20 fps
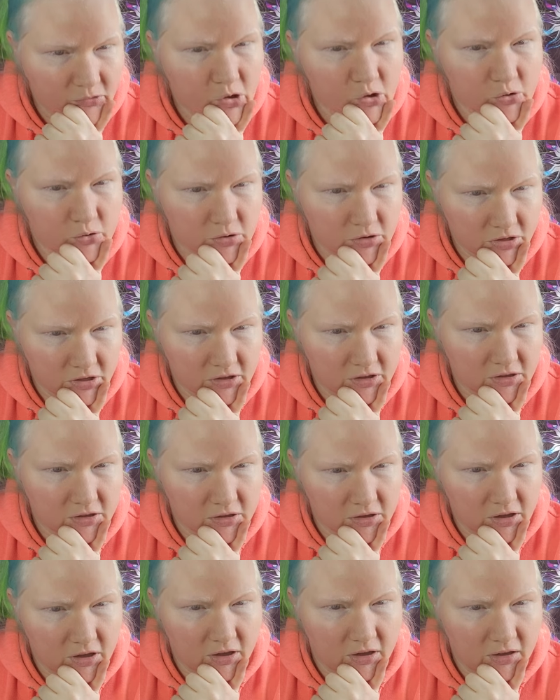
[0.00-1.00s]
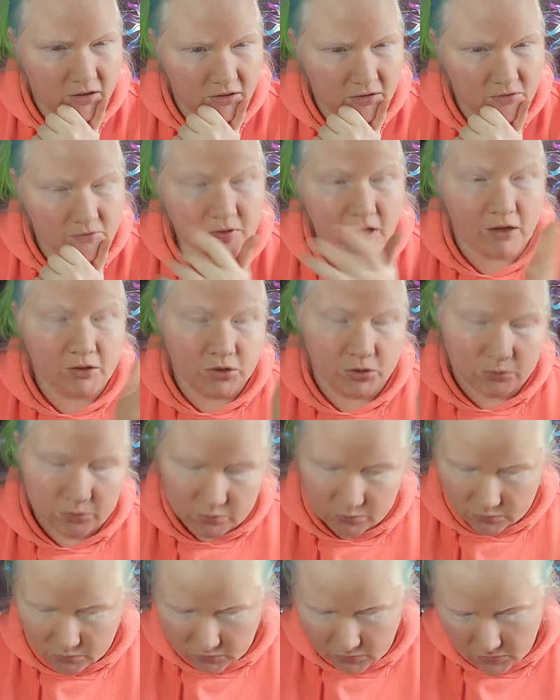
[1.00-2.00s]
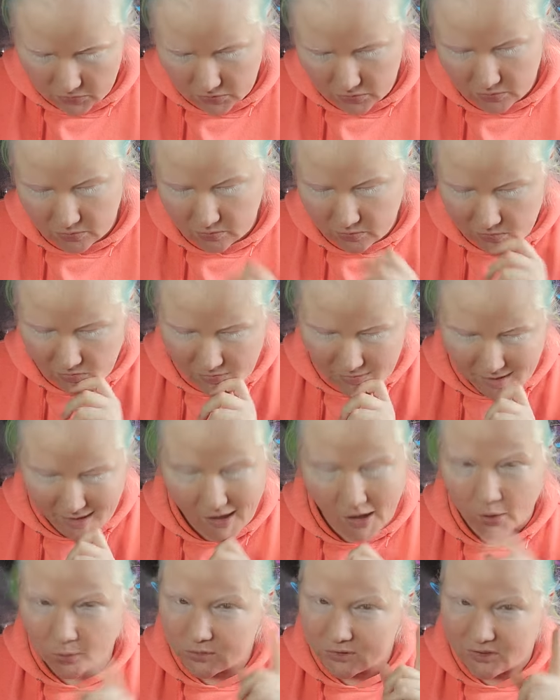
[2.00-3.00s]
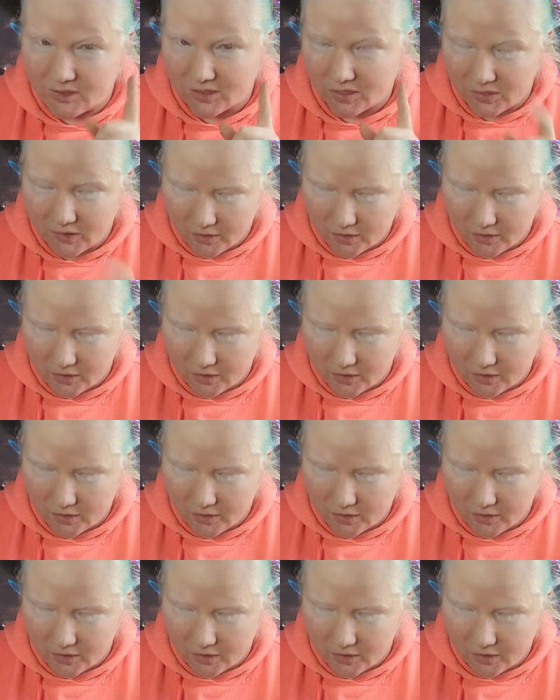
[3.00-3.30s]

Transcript: acrylic, a value. I always get